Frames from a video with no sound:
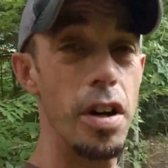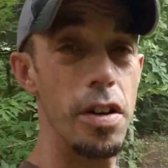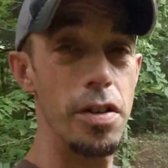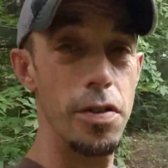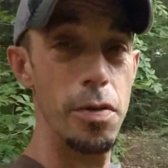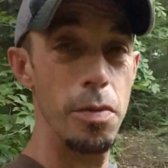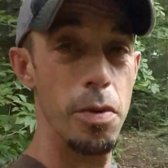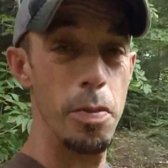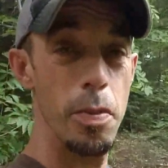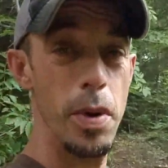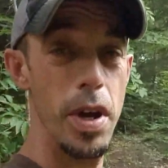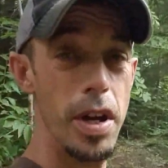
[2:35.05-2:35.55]
from
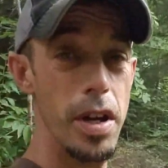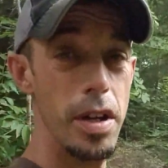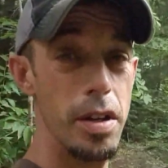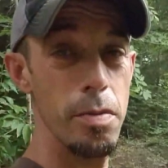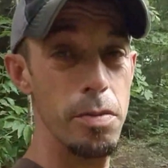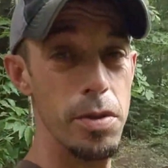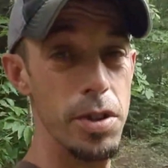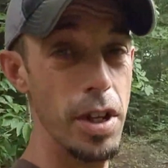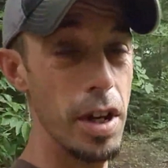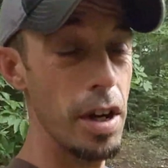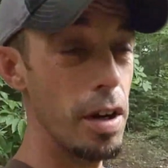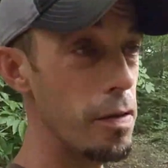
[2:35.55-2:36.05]
the bait,
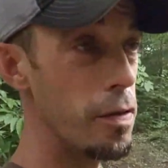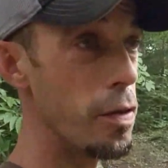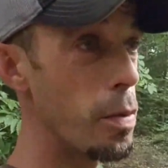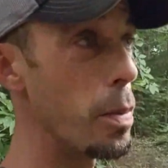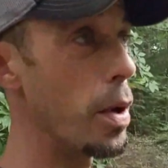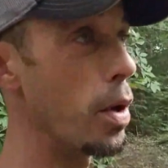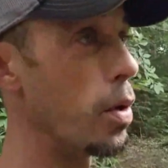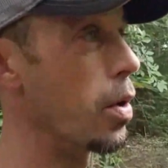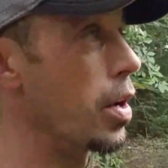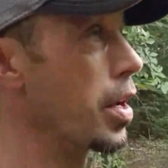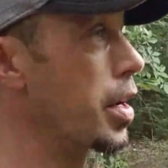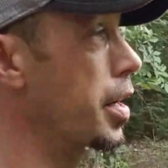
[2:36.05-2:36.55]
set up for bow
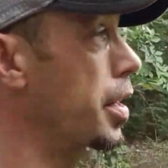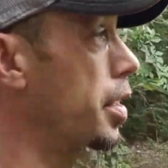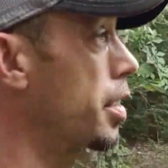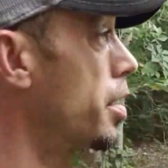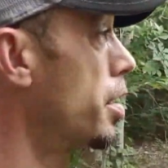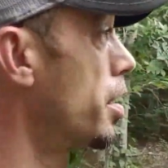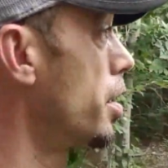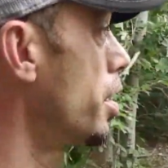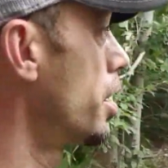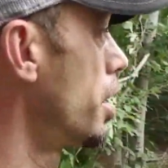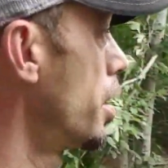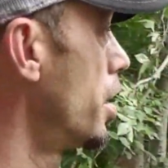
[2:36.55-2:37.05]
hunting.
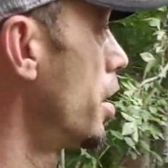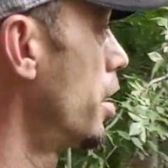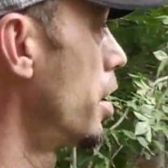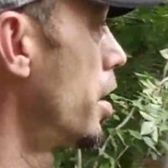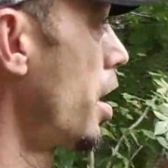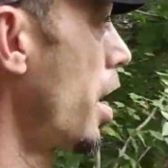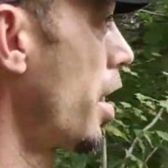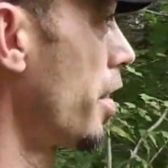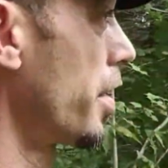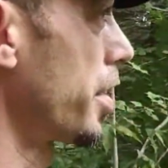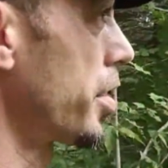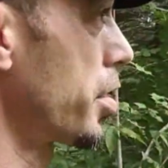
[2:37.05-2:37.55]

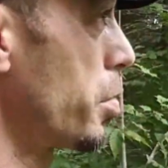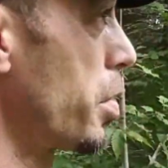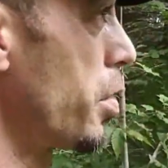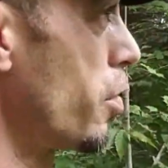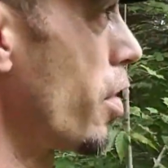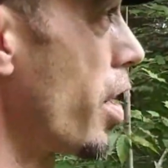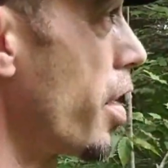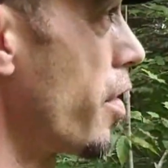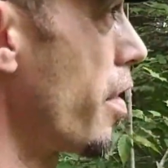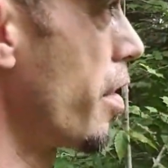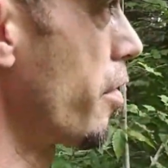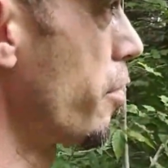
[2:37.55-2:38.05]
I like to be right
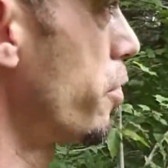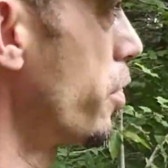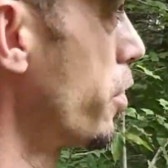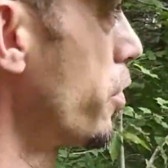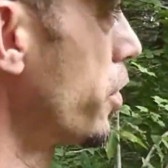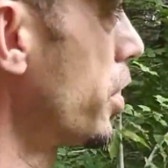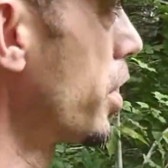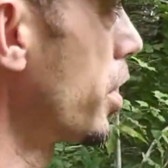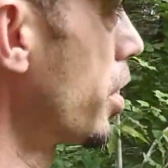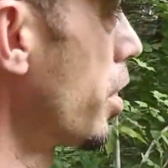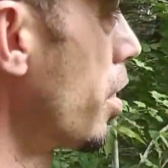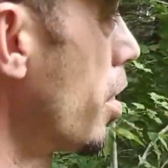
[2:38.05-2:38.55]
around
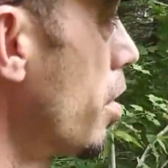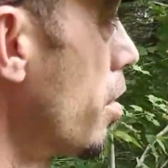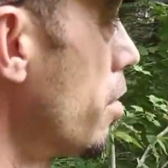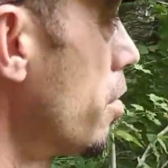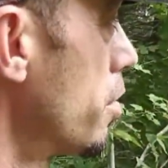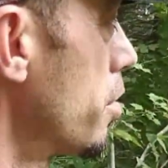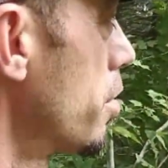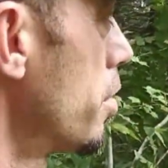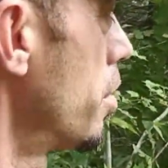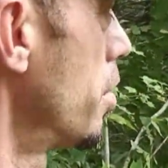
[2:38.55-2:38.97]
15 yards.